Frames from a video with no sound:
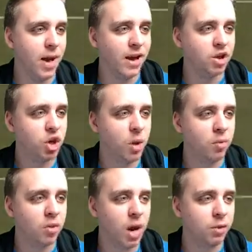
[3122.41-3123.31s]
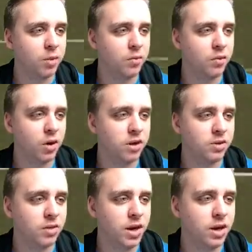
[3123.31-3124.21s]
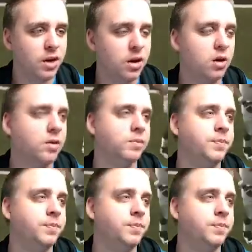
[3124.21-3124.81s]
matchup problem for us right here.